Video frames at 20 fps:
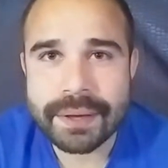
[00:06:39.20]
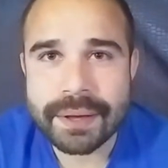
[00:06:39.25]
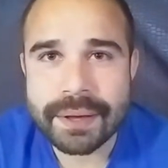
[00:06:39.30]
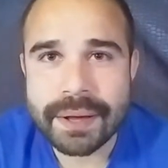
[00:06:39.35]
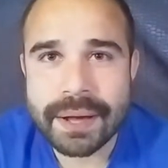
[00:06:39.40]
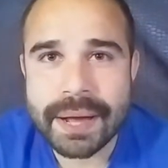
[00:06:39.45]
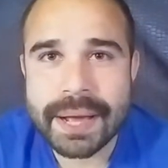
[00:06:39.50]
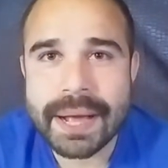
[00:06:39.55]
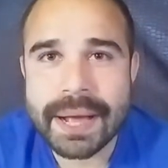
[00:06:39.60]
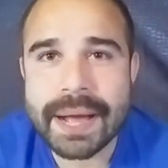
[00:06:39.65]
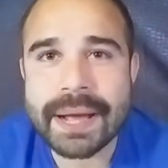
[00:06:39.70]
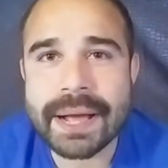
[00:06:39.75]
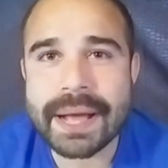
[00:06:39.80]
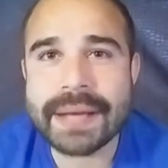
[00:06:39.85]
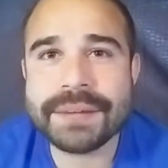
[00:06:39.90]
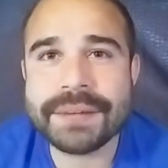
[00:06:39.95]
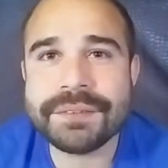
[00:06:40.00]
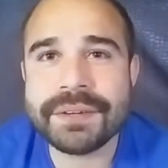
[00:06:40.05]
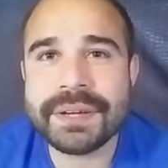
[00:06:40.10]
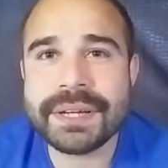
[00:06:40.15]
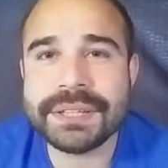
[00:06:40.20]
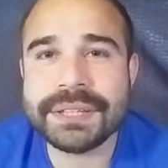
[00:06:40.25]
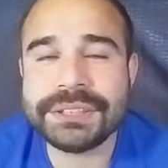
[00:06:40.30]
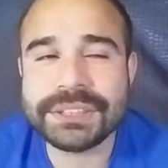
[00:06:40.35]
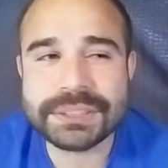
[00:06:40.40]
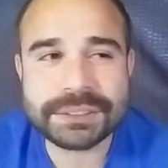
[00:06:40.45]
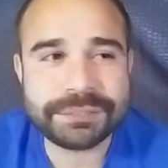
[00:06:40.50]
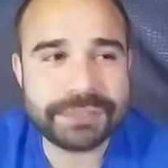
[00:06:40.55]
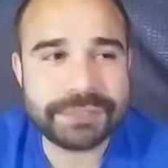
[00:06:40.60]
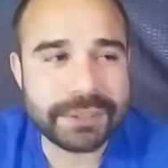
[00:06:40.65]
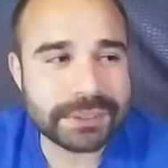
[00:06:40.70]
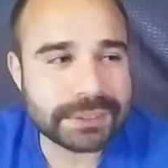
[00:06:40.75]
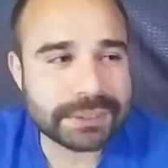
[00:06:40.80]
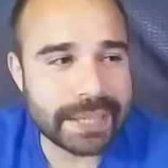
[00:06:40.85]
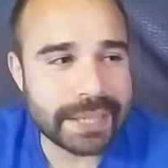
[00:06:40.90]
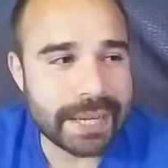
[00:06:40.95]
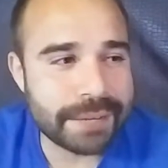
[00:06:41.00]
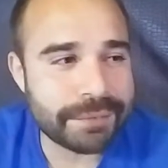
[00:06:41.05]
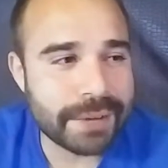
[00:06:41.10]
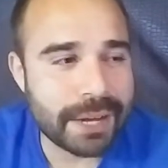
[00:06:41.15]
I, I, I it just feels like
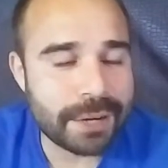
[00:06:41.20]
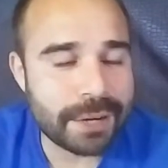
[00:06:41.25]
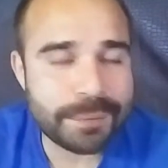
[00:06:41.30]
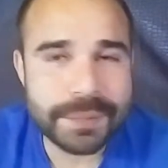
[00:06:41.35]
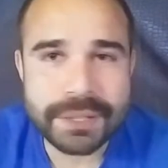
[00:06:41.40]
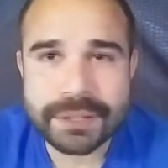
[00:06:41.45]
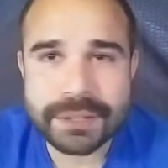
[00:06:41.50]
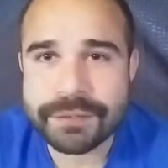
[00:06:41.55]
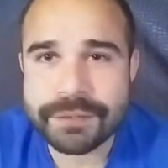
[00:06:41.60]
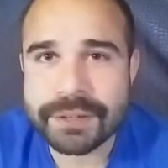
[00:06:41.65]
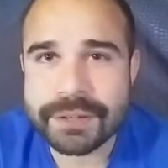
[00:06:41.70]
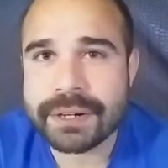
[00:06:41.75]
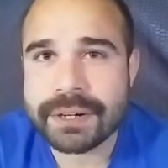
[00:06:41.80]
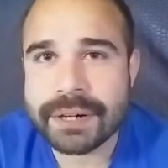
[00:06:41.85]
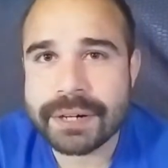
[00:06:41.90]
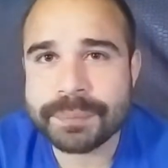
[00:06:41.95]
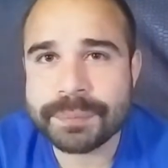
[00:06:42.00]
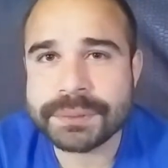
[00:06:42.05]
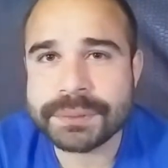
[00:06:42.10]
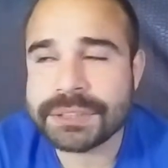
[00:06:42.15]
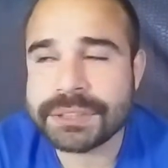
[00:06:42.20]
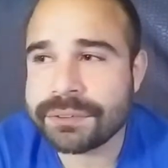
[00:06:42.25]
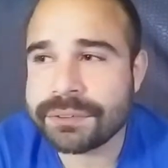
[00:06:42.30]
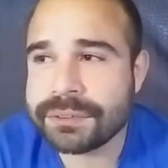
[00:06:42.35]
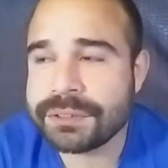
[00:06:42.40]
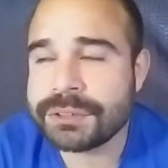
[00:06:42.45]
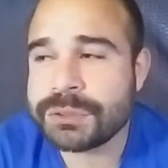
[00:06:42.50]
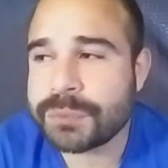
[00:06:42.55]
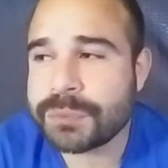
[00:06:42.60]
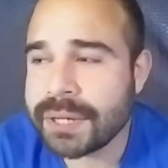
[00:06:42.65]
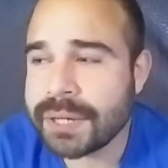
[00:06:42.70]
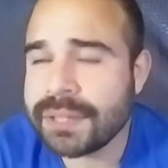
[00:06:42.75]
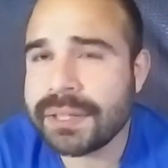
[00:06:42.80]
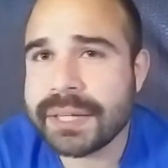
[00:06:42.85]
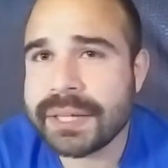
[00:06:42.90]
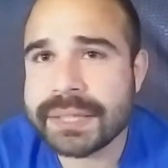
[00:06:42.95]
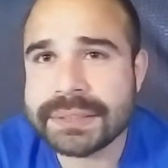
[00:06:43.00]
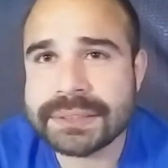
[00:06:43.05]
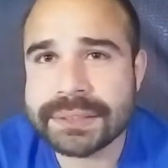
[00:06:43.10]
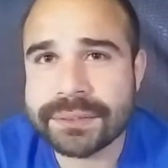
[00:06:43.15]
I've got to be living in an episode of The
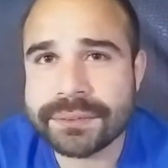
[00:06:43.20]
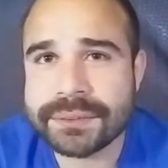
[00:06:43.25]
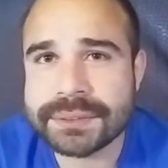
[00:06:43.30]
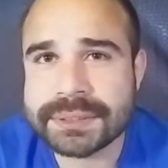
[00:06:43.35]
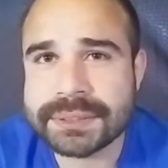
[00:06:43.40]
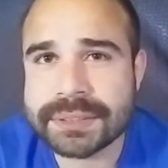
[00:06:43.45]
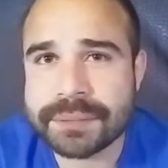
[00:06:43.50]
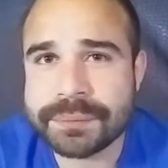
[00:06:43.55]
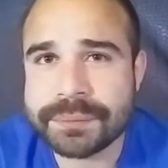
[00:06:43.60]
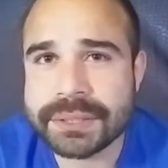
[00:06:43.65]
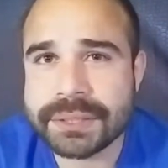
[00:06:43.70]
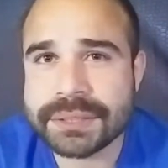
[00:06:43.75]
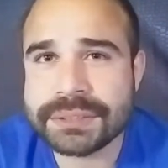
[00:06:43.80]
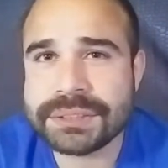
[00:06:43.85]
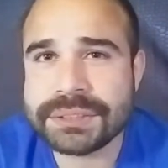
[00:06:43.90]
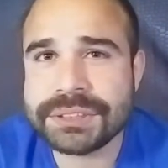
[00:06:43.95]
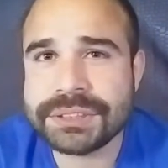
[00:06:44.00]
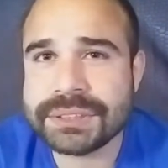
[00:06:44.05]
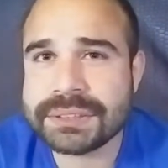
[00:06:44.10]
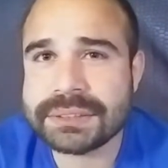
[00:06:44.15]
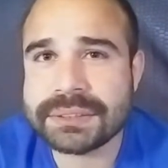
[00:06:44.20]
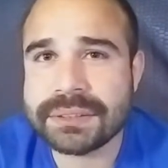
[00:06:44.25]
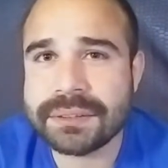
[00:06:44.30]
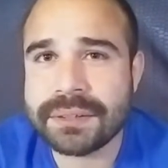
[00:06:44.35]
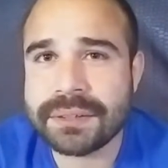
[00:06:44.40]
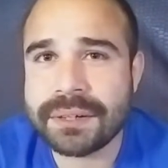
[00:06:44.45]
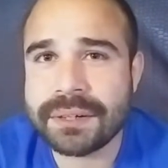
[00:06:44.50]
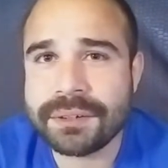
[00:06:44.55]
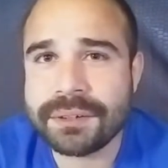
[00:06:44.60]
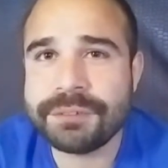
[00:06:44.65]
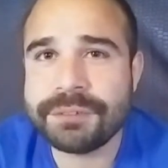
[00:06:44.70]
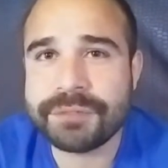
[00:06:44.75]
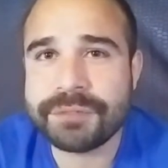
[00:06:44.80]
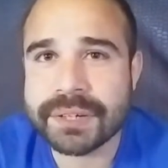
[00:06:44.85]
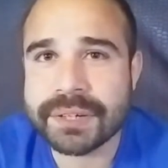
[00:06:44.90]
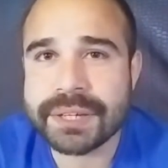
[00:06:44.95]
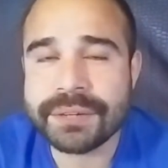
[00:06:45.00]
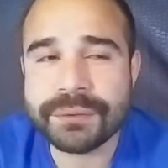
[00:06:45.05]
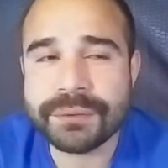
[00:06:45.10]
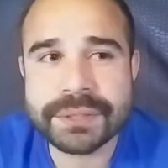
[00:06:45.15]
Twilight Zone or something. This is just utter
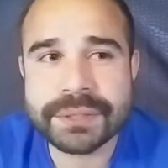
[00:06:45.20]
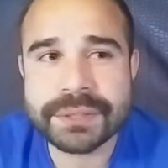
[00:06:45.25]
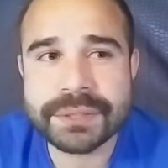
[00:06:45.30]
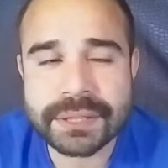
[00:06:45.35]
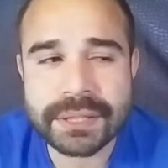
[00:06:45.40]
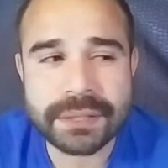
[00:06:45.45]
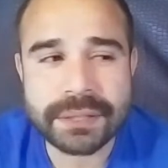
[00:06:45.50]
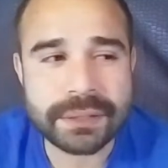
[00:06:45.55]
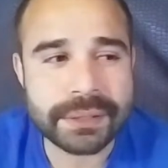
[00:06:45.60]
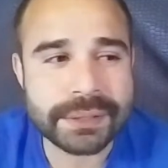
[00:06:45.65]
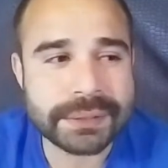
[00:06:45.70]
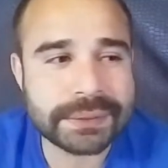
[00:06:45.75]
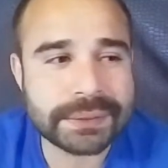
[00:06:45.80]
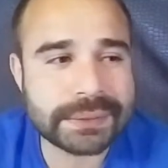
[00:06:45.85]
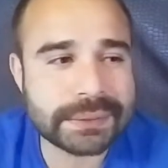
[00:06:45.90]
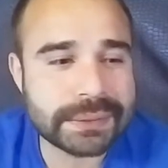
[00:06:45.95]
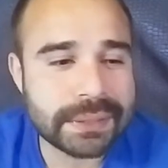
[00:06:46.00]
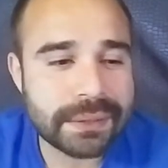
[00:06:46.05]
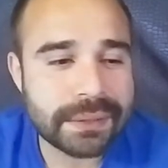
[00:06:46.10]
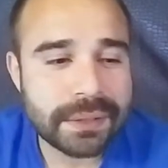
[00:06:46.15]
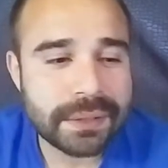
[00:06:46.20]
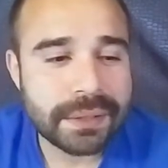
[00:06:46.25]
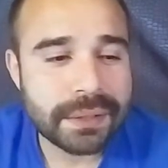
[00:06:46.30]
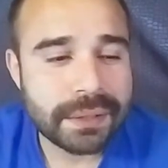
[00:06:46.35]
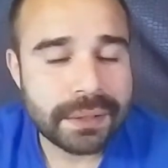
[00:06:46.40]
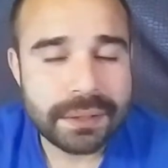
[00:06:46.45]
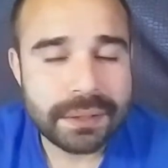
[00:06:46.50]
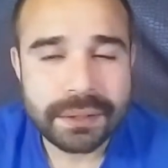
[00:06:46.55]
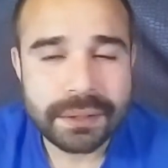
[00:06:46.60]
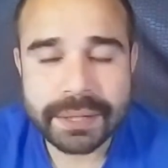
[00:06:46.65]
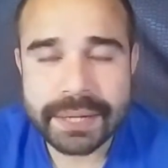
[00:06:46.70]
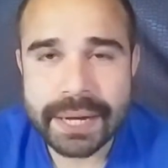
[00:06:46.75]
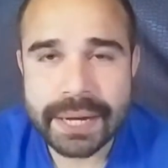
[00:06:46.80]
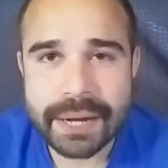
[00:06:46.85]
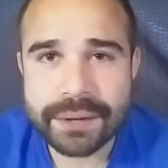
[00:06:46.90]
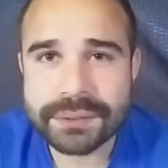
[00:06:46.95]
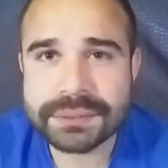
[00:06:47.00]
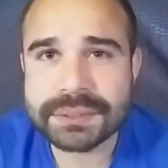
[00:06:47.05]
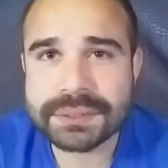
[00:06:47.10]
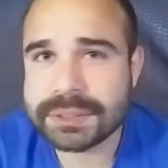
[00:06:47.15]
fucking ridiculous. Like,
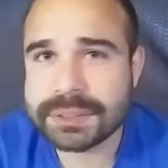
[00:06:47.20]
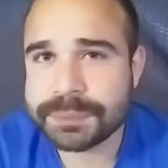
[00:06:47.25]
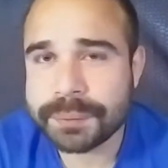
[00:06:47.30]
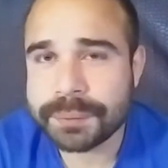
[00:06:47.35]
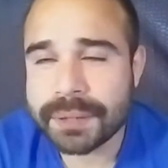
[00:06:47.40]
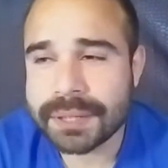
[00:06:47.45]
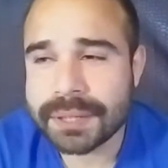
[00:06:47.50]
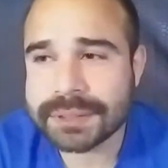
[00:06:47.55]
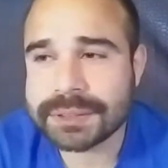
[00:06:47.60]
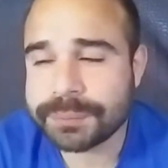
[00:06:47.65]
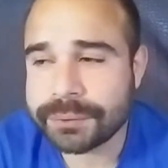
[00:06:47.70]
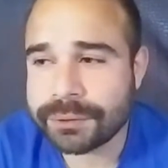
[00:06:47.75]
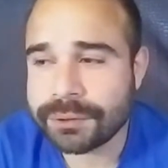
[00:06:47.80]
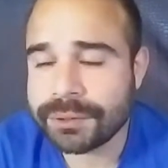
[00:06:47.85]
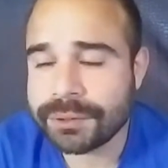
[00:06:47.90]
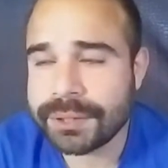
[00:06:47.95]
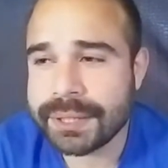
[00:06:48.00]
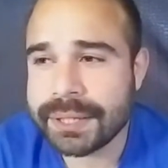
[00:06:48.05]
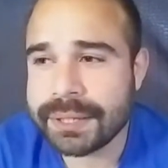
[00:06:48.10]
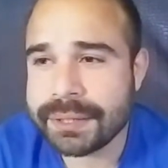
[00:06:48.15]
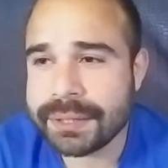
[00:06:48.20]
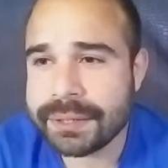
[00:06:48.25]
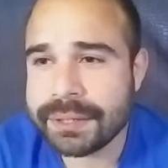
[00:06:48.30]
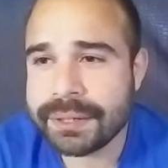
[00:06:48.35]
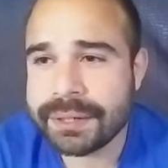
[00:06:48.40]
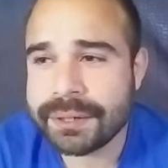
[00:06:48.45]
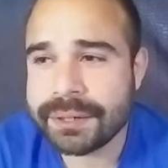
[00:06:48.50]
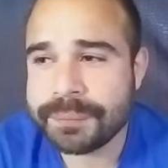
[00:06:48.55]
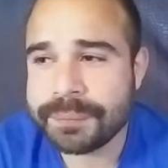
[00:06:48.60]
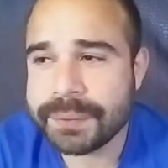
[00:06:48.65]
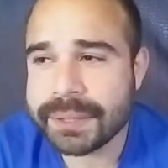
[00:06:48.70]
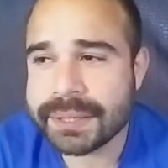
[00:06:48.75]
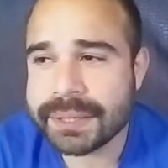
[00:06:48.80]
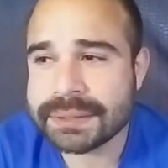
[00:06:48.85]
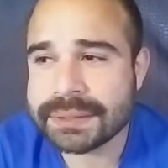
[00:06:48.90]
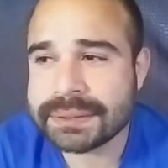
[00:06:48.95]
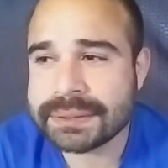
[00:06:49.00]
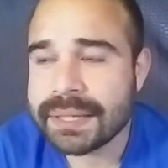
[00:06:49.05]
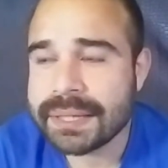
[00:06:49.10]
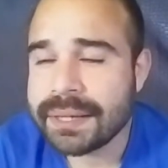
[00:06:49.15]
how is this possible that, you know,
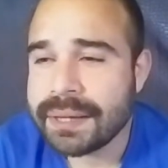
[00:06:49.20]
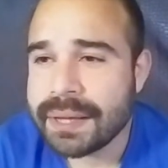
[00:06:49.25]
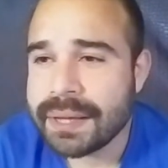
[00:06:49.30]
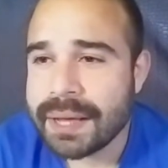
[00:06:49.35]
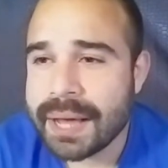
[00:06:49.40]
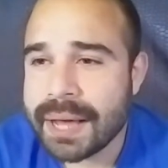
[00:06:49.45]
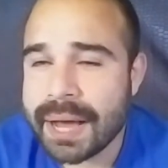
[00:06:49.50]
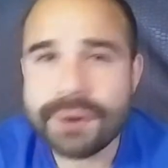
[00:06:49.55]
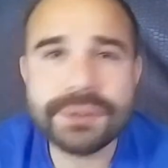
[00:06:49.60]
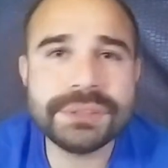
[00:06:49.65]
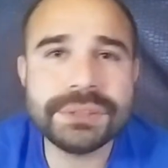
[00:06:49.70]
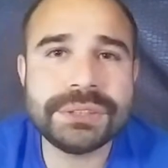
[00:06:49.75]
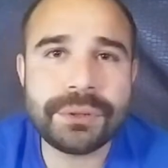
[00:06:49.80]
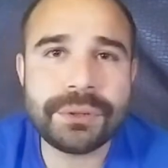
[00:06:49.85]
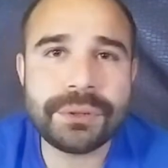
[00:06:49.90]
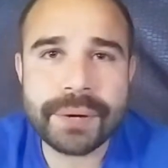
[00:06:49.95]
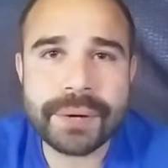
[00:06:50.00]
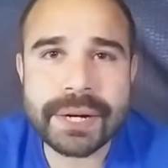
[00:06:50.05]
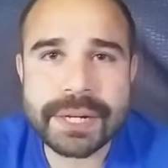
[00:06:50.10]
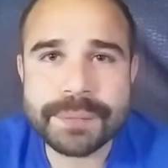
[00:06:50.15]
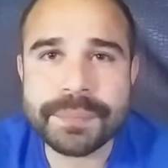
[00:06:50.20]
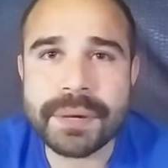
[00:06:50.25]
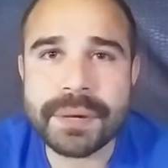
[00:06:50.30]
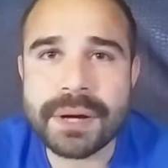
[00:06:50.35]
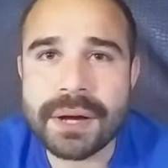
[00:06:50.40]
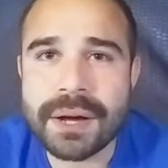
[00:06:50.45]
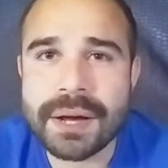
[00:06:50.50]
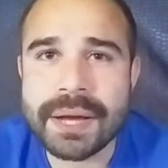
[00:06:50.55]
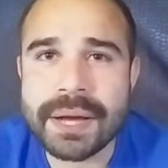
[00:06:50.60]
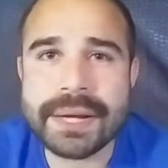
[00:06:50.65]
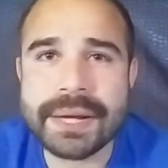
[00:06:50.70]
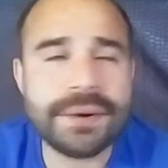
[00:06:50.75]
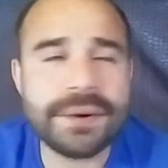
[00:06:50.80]
because I was already behind.